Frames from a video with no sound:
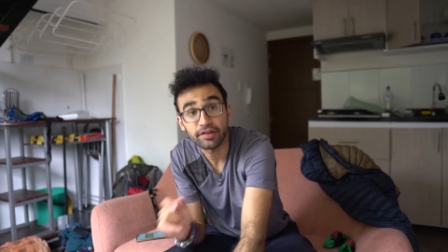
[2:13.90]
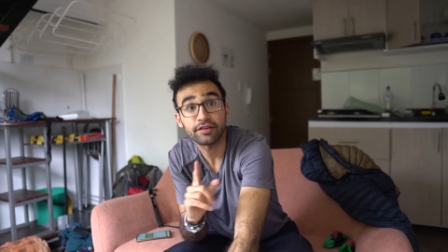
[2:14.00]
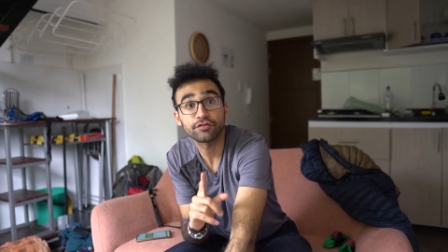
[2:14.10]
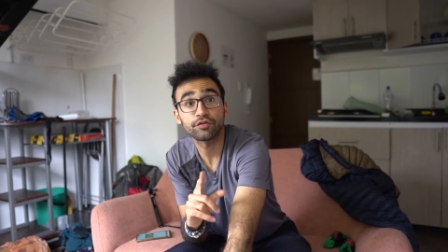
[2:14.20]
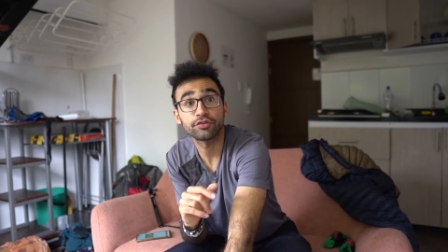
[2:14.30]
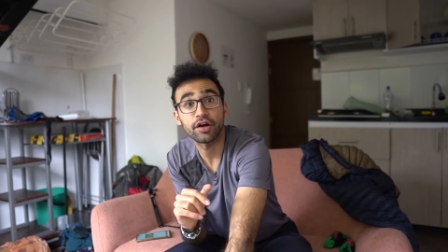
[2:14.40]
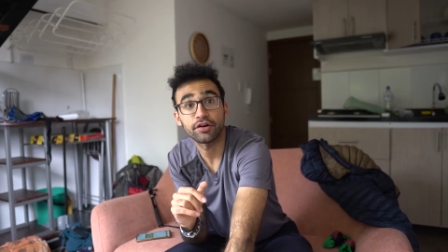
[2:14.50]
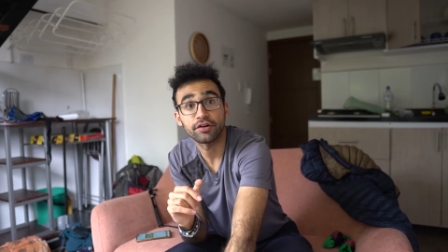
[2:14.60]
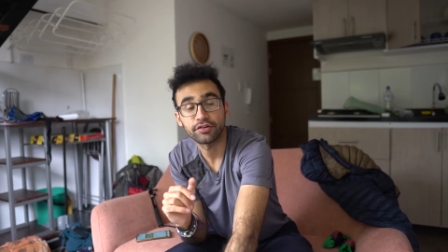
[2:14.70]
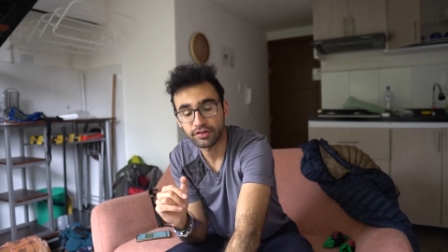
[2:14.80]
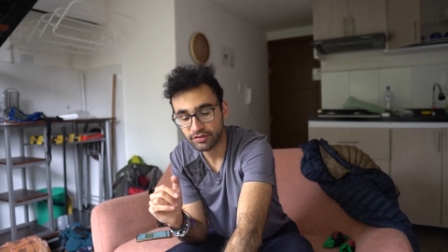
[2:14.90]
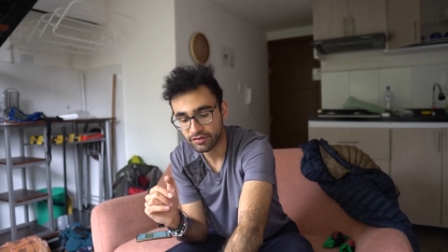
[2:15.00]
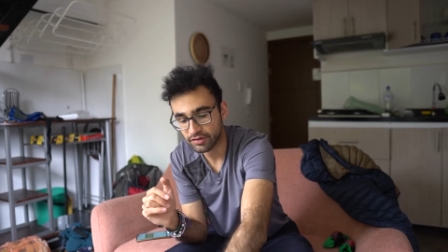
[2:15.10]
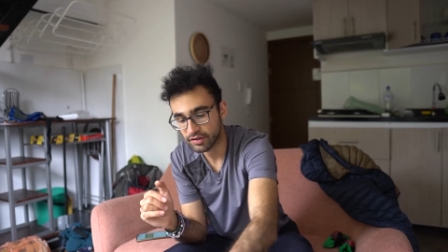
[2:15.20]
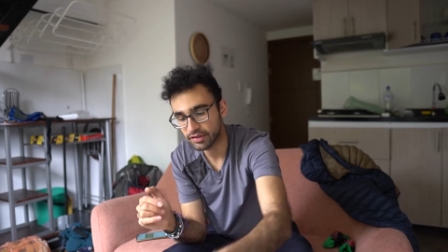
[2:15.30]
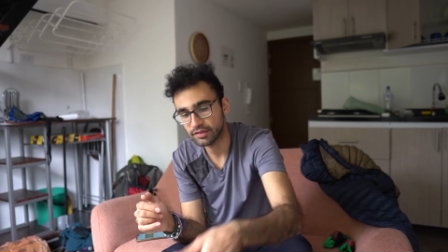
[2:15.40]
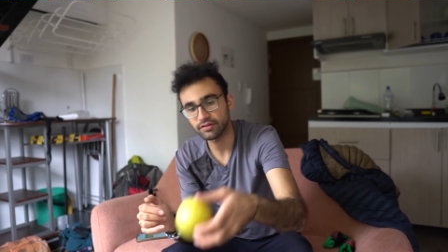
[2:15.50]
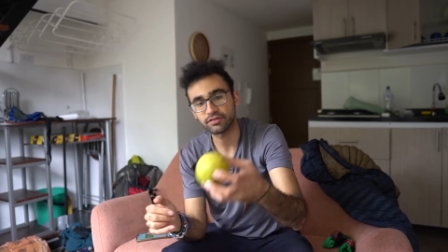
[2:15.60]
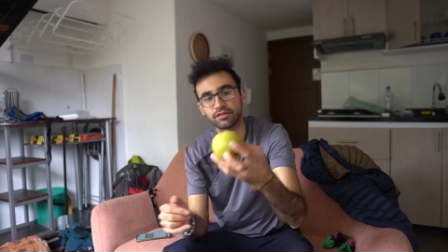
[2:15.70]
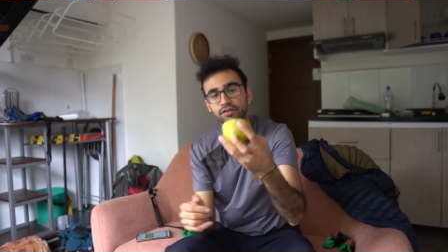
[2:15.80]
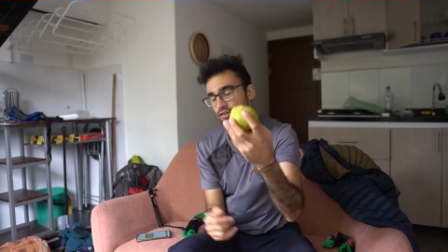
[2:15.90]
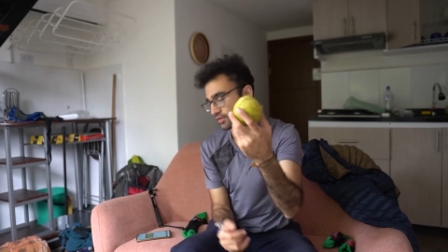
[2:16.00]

next fruit on our list is